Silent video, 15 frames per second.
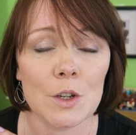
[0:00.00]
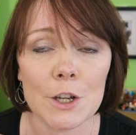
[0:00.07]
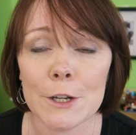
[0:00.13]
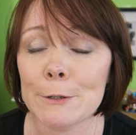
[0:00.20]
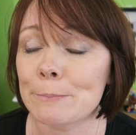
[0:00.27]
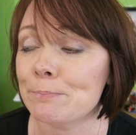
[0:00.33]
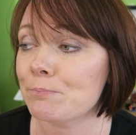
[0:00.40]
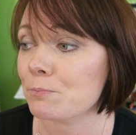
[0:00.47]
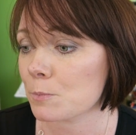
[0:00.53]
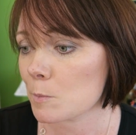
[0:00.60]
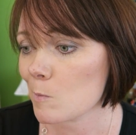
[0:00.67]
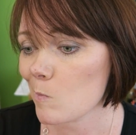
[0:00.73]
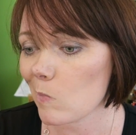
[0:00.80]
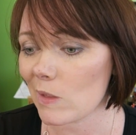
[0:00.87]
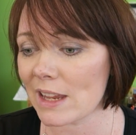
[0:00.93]
you do
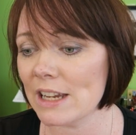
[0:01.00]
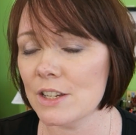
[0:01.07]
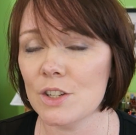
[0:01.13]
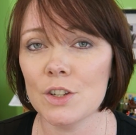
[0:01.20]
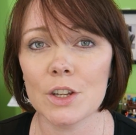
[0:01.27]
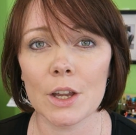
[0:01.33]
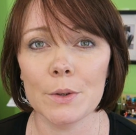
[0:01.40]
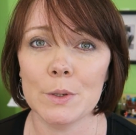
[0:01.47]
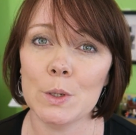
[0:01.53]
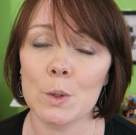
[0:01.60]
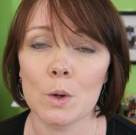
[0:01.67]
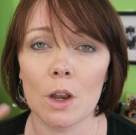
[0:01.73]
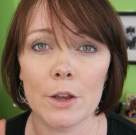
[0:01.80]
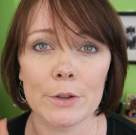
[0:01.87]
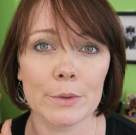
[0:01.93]
is you go
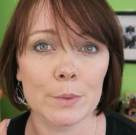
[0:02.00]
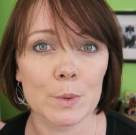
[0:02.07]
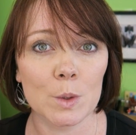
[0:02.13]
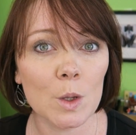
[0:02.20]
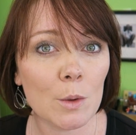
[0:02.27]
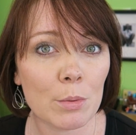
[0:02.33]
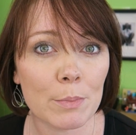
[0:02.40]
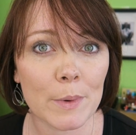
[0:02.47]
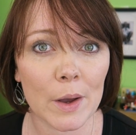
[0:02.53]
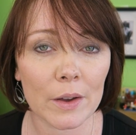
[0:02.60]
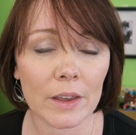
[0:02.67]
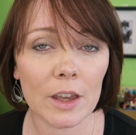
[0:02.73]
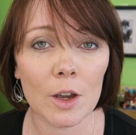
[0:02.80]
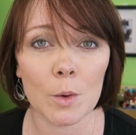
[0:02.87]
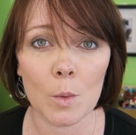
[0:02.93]
to your local
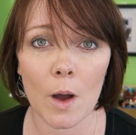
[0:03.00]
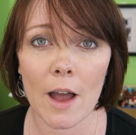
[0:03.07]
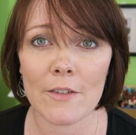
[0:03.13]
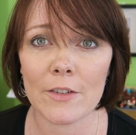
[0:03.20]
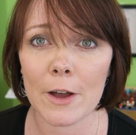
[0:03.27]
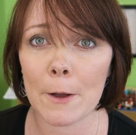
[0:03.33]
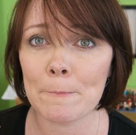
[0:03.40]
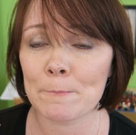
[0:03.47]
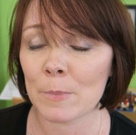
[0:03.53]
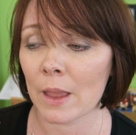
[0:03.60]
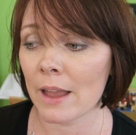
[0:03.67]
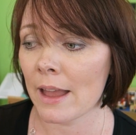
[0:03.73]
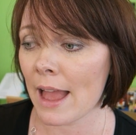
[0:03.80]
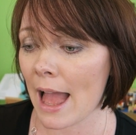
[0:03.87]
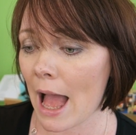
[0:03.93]
supermarket or whatever
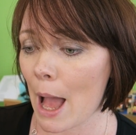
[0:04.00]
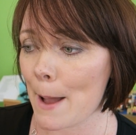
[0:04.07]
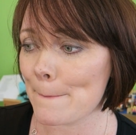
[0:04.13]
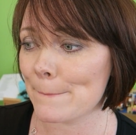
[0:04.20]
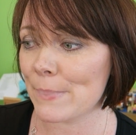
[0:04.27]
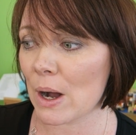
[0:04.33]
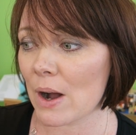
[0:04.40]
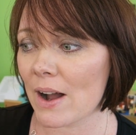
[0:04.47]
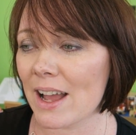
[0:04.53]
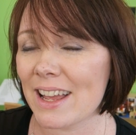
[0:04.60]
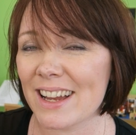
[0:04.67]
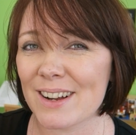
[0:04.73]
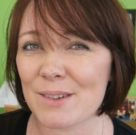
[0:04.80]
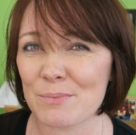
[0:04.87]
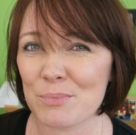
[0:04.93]
and
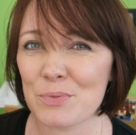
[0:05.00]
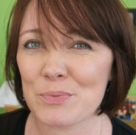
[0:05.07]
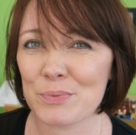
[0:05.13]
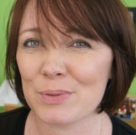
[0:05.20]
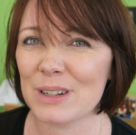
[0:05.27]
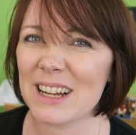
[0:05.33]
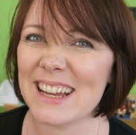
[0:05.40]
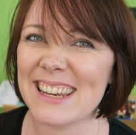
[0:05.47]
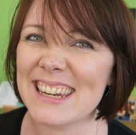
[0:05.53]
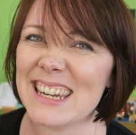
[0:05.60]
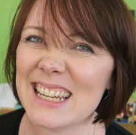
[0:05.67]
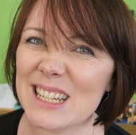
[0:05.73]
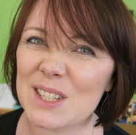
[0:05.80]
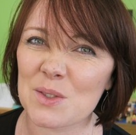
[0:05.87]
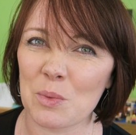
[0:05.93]
buy at
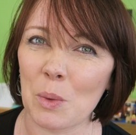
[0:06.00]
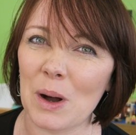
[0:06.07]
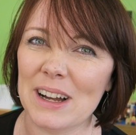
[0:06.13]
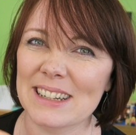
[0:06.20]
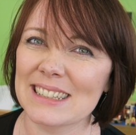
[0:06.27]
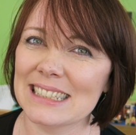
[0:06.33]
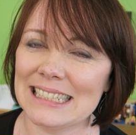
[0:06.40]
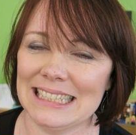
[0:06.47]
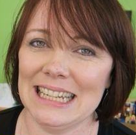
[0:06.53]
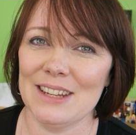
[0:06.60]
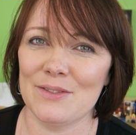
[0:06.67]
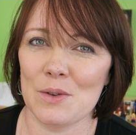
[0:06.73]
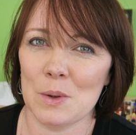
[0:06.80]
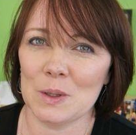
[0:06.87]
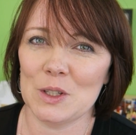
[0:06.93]
least one,
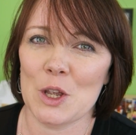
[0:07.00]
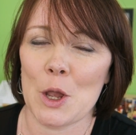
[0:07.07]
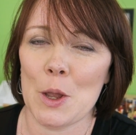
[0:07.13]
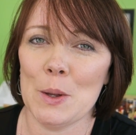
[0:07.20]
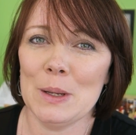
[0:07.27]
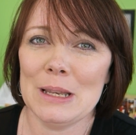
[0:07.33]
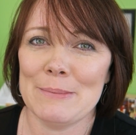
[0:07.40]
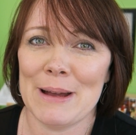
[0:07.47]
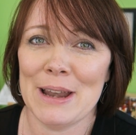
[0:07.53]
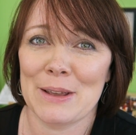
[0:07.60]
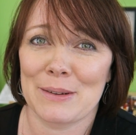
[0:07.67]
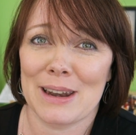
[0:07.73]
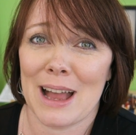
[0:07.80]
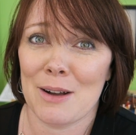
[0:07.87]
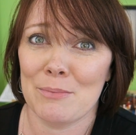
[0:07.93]
if not two,
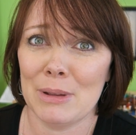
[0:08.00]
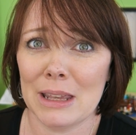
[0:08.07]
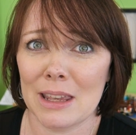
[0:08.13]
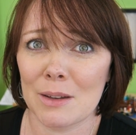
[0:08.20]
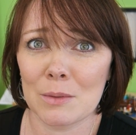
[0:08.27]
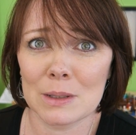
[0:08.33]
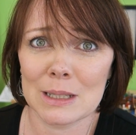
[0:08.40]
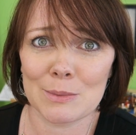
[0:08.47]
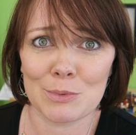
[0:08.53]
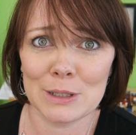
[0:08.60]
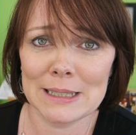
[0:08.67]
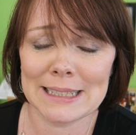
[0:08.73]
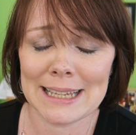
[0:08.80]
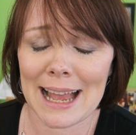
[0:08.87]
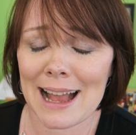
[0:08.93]
depending on how big you want to
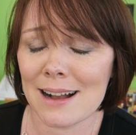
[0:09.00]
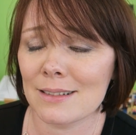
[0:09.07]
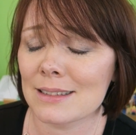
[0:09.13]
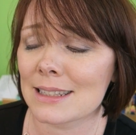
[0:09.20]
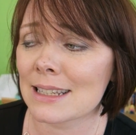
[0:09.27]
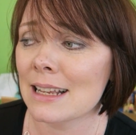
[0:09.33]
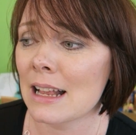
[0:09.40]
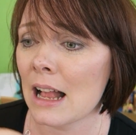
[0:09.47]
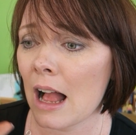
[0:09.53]
print it out.